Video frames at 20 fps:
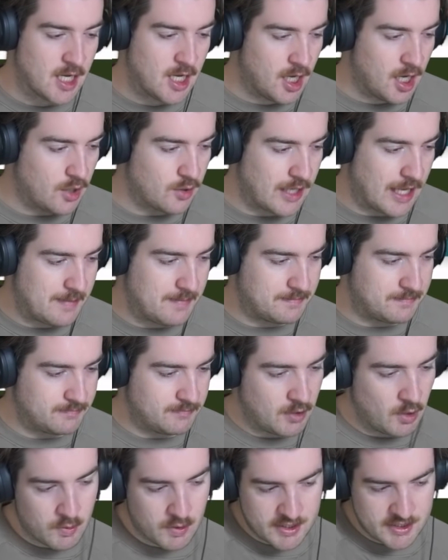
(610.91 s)
Okay,
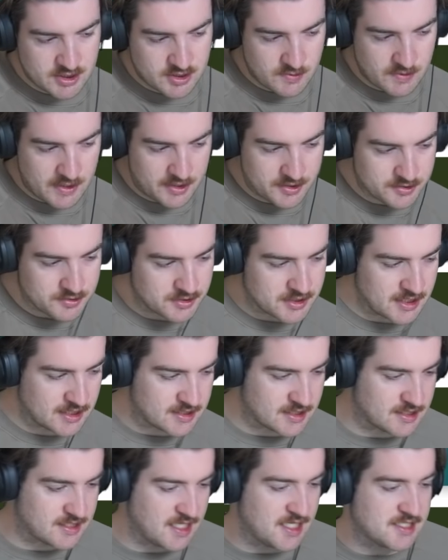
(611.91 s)
no worries. 306
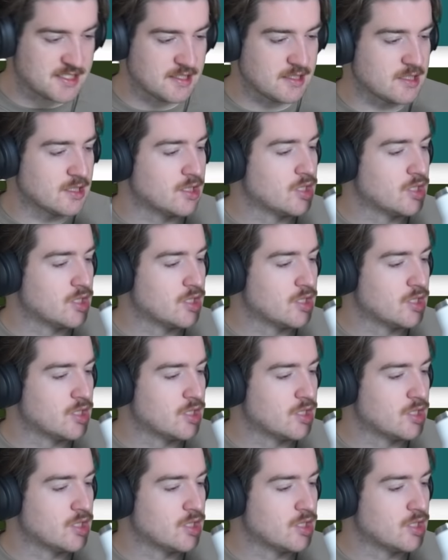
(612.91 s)
is decent.